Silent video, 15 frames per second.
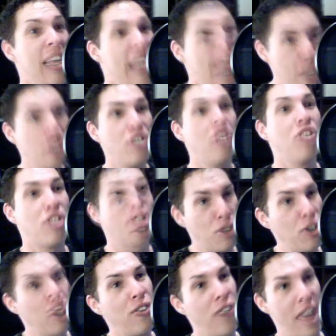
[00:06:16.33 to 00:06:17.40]
in to
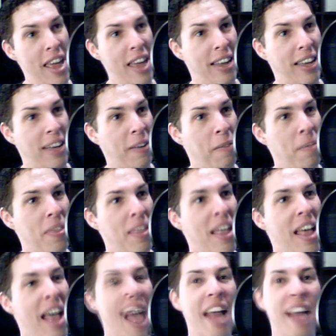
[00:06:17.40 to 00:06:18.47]
serve Haiti.
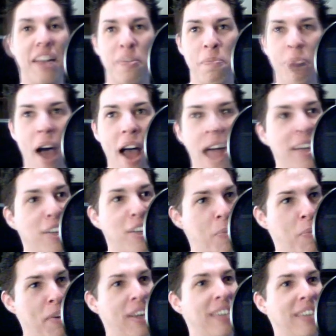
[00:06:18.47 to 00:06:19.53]
And it's my
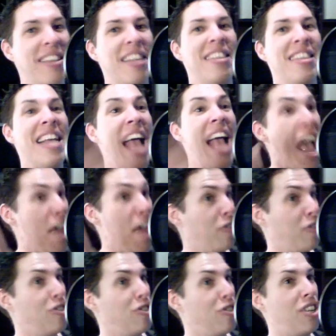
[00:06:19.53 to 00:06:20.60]
experience that the
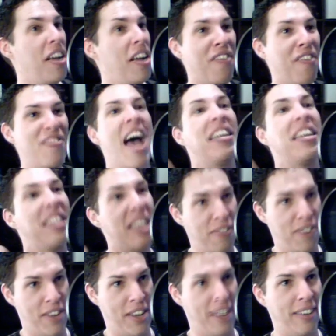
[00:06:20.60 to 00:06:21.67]
energy of that
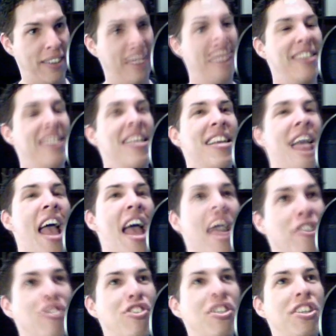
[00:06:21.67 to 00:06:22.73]
giving, the
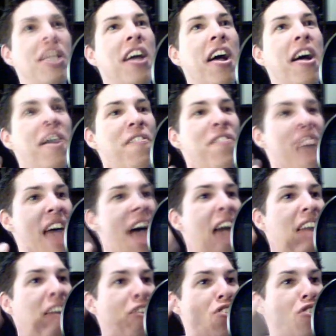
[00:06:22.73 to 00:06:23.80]
energy of
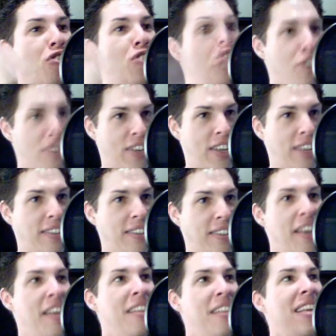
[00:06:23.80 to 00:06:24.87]
that service,
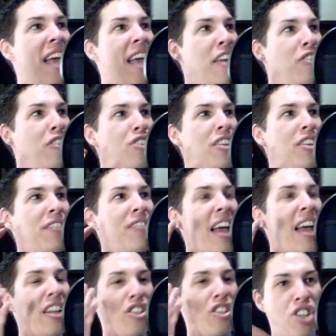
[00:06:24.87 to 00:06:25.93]
the energy of
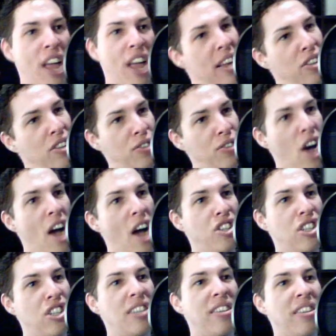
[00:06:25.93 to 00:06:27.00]
that change of
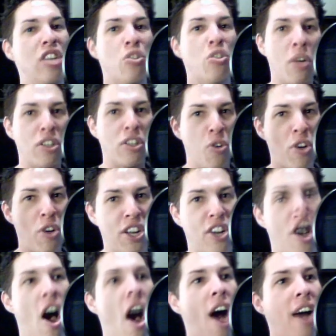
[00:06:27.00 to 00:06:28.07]
consciousness is what's going to
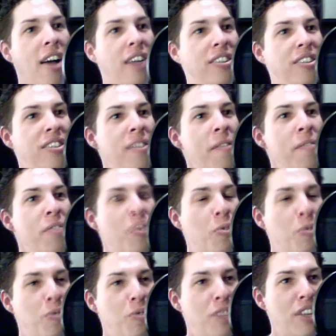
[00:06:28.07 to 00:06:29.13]
cause
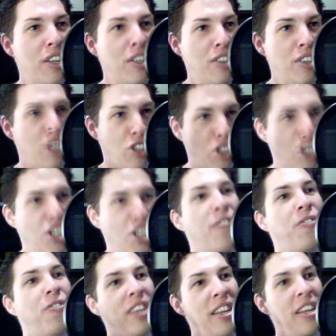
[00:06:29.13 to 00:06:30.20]
the
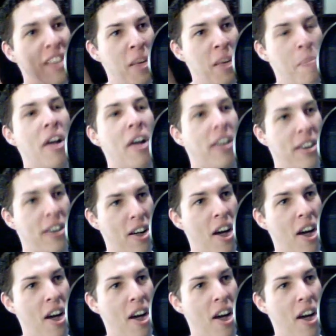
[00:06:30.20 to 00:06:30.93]
shift in the American